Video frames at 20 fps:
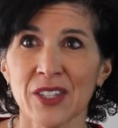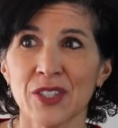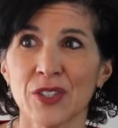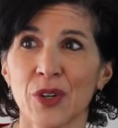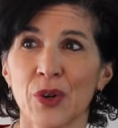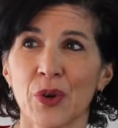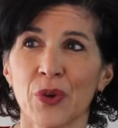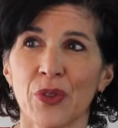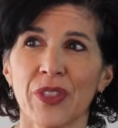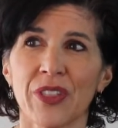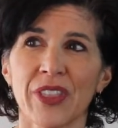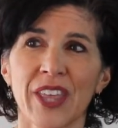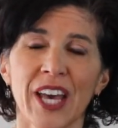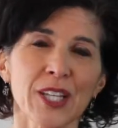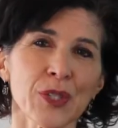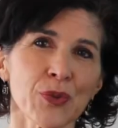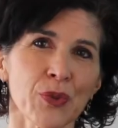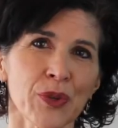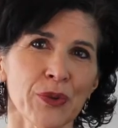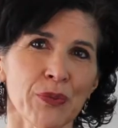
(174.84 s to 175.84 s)
So
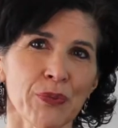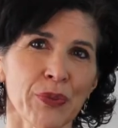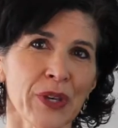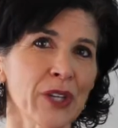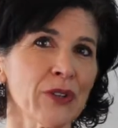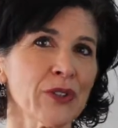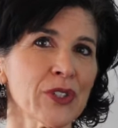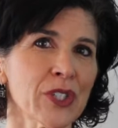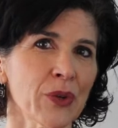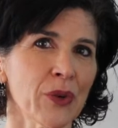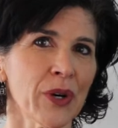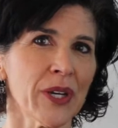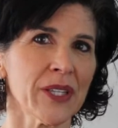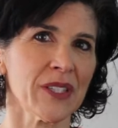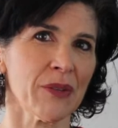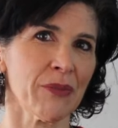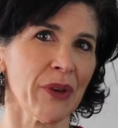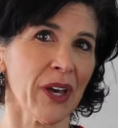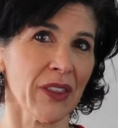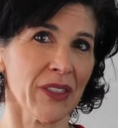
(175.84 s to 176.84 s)
that's what appealed to
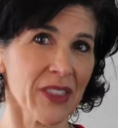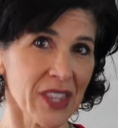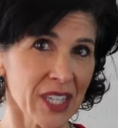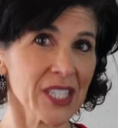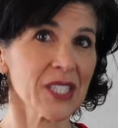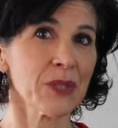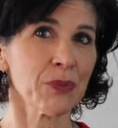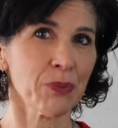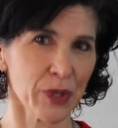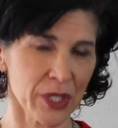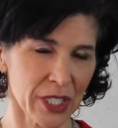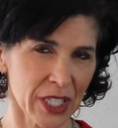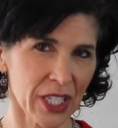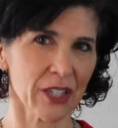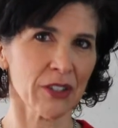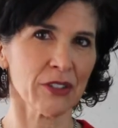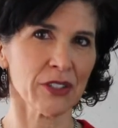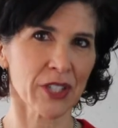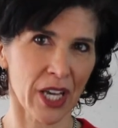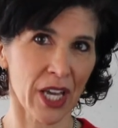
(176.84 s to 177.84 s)
us about this
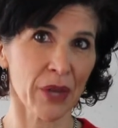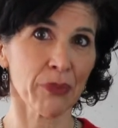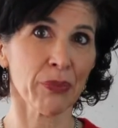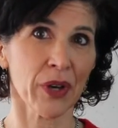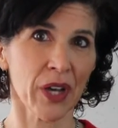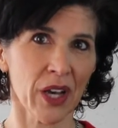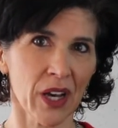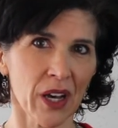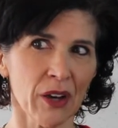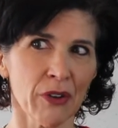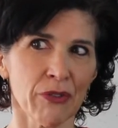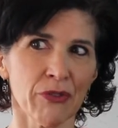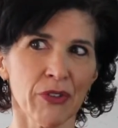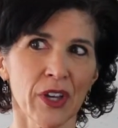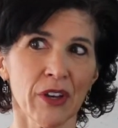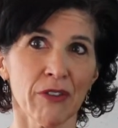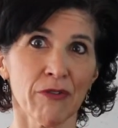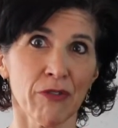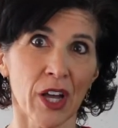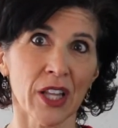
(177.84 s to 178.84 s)
particular type of
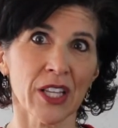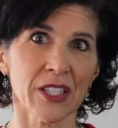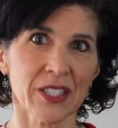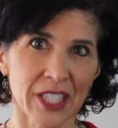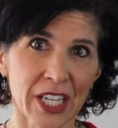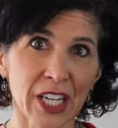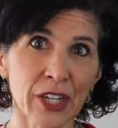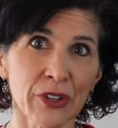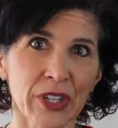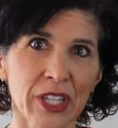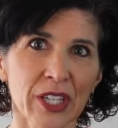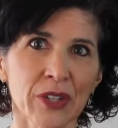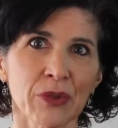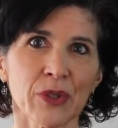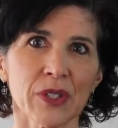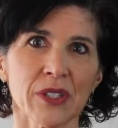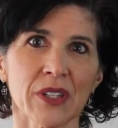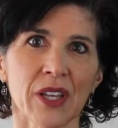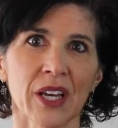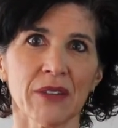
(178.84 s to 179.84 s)
volunteering,
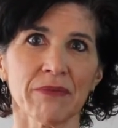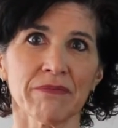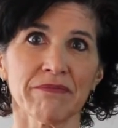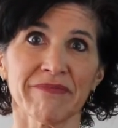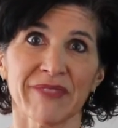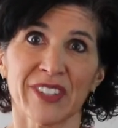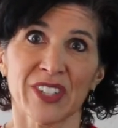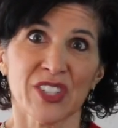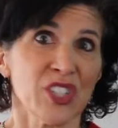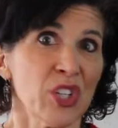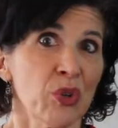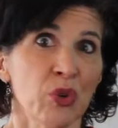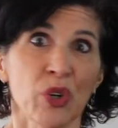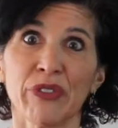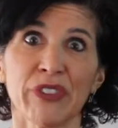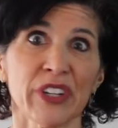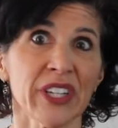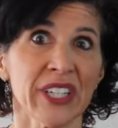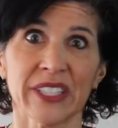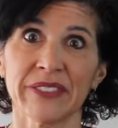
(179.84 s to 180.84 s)
was that there's no
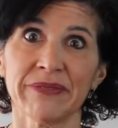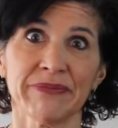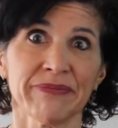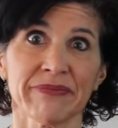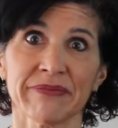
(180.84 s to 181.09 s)
overhead.